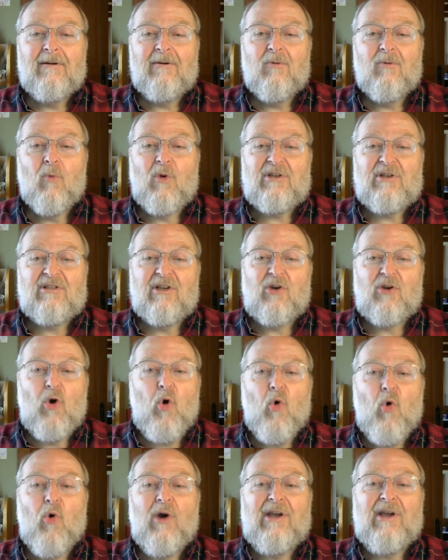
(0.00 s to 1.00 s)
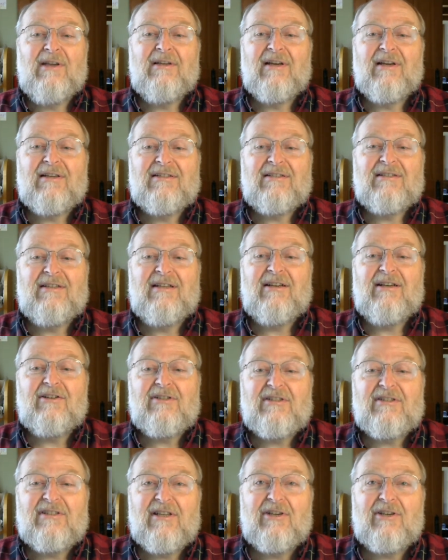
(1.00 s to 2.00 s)
Was the coin a sin
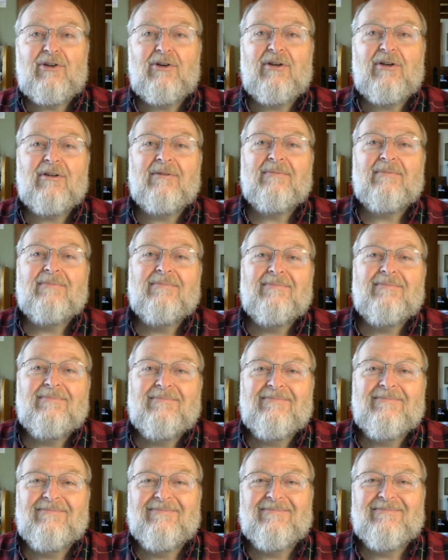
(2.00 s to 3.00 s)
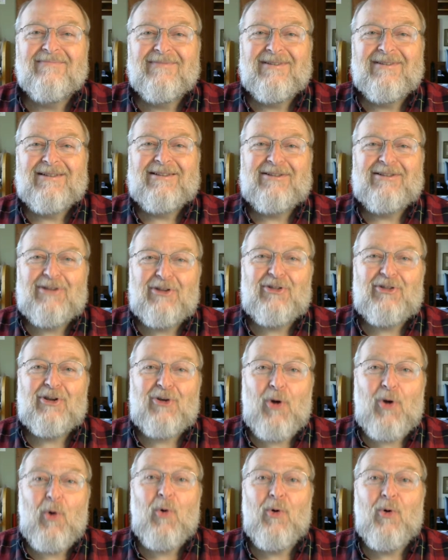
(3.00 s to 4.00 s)
sinner? Did the
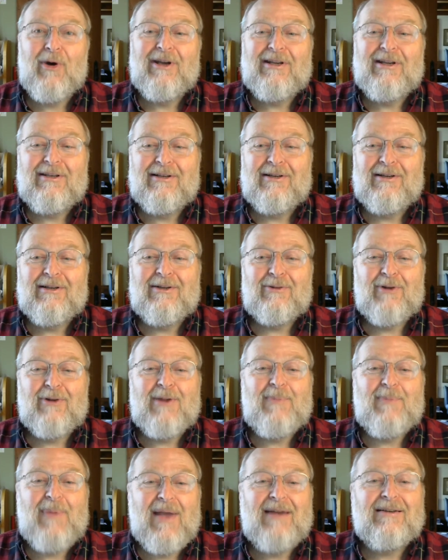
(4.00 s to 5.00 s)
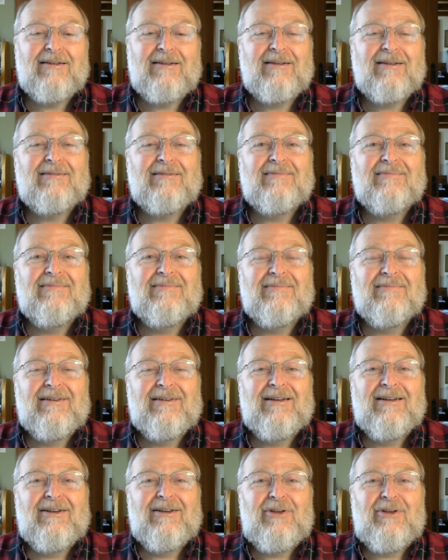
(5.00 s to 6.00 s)
coin repent?
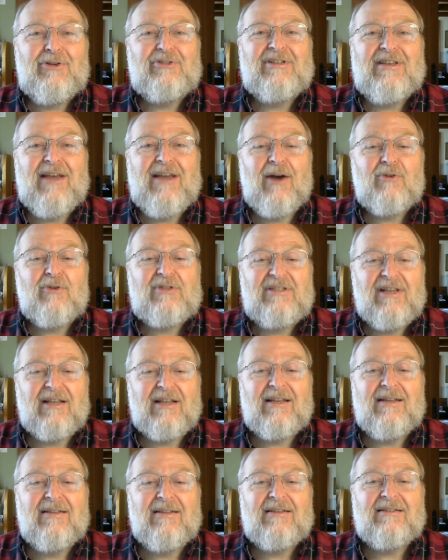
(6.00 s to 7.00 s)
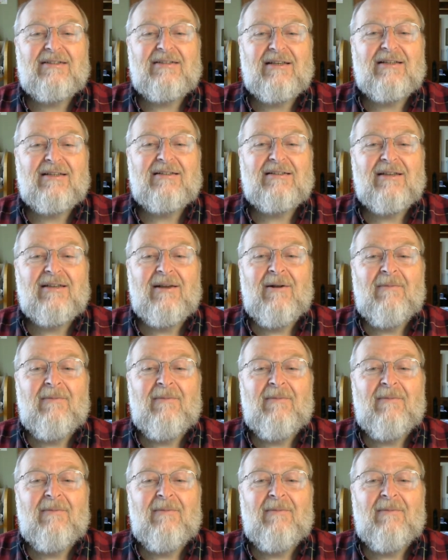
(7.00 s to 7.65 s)
You see how silly this is?